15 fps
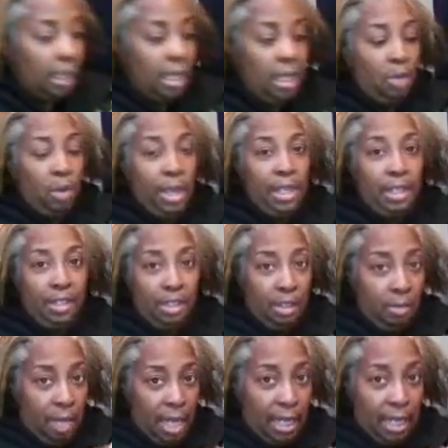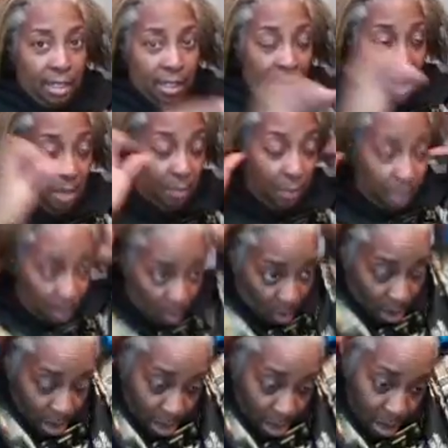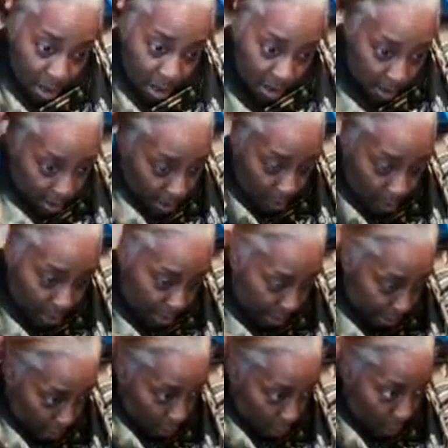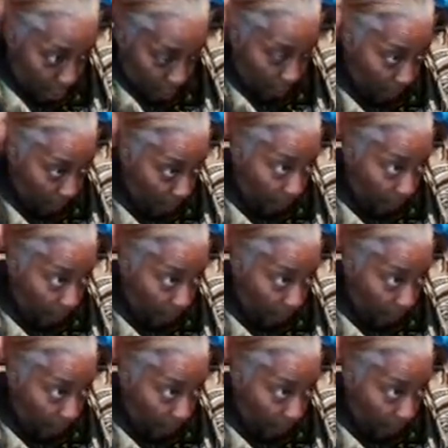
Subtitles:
anyway, this is, like I said, pure coconut oil.